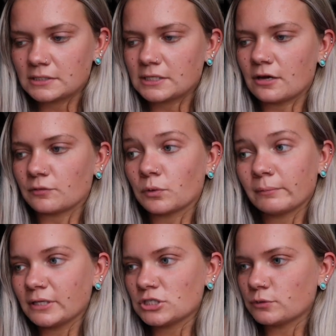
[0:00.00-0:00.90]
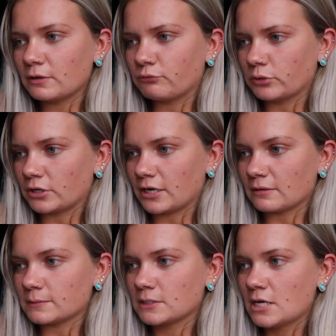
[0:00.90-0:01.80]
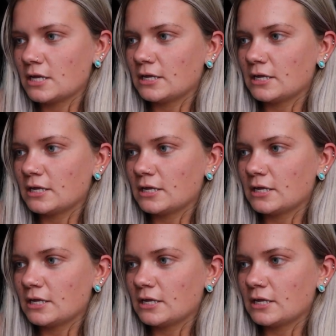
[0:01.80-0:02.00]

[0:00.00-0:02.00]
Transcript: So normally it's 24 grams,